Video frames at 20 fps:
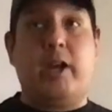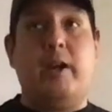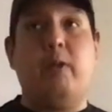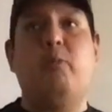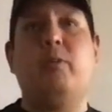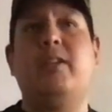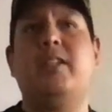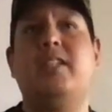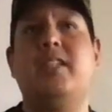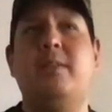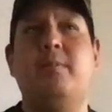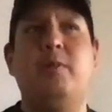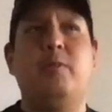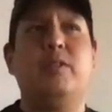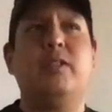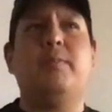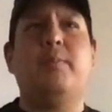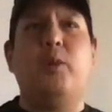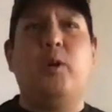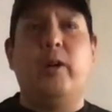when Timmy was
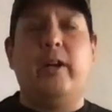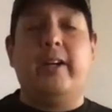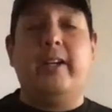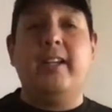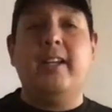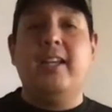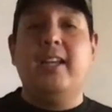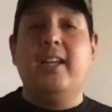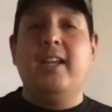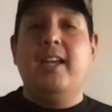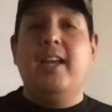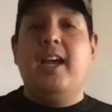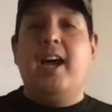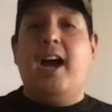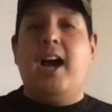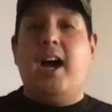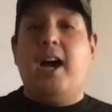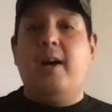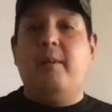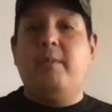born.
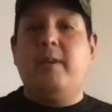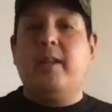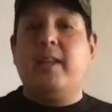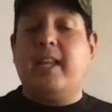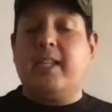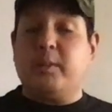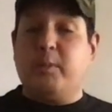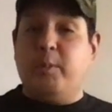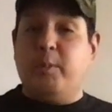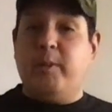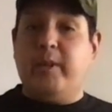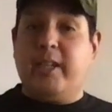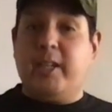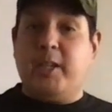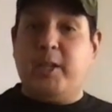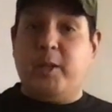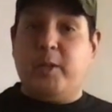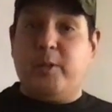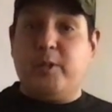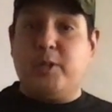And that's when we can
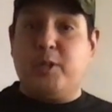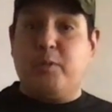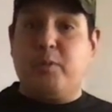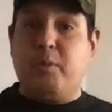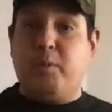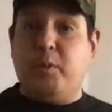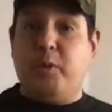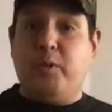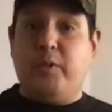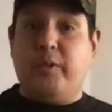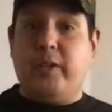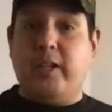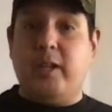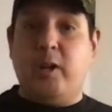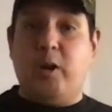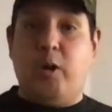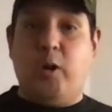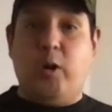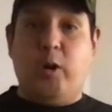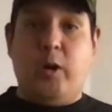use the removing
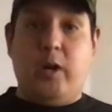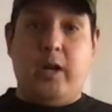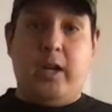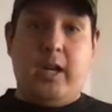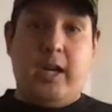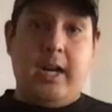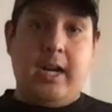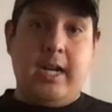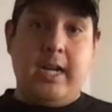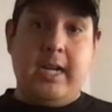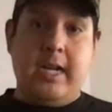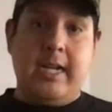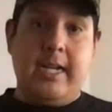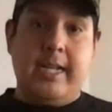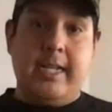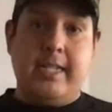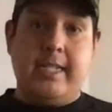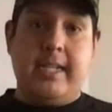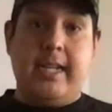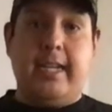or
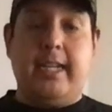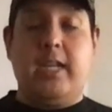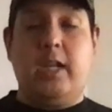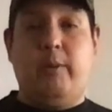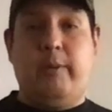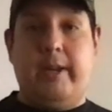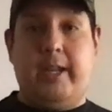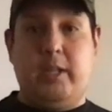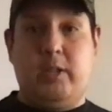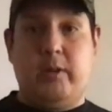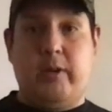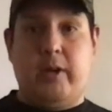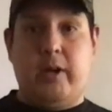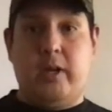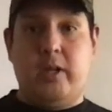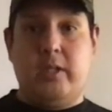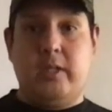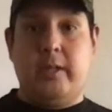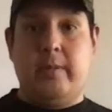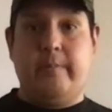taking away
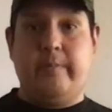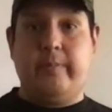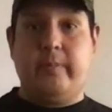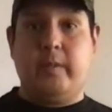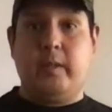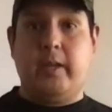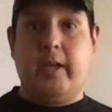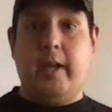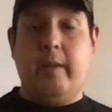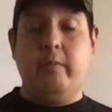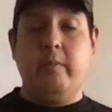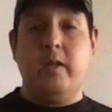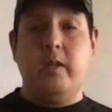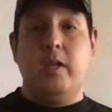strategy, okay?